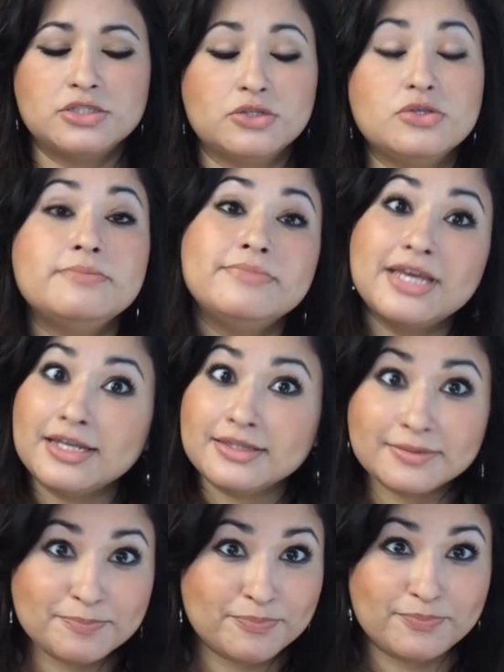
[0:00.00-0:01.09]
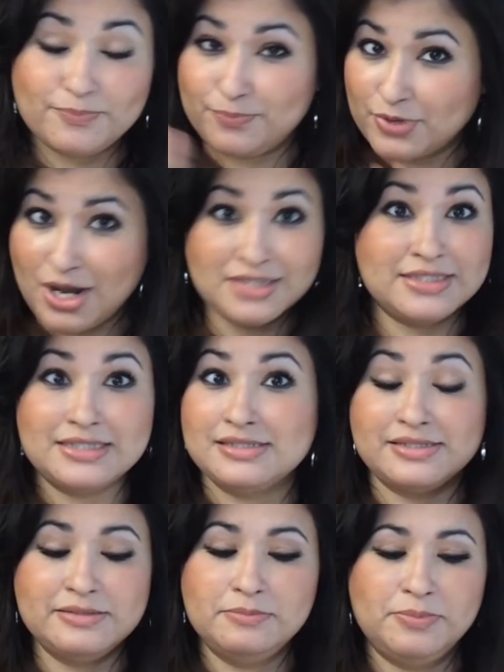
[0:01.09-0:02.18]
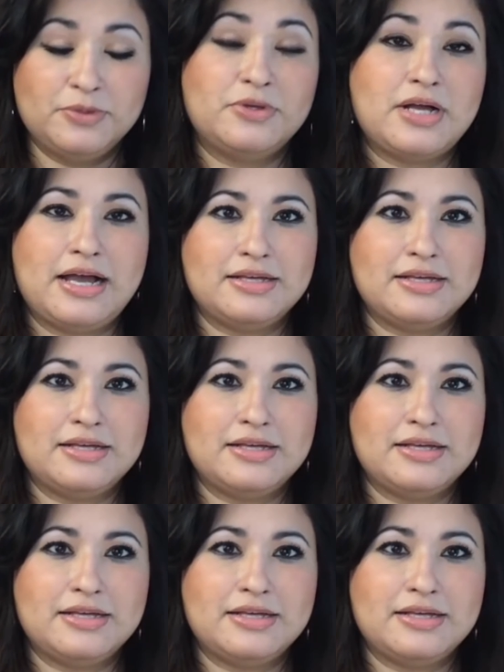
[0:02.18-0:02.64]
So to make this process simple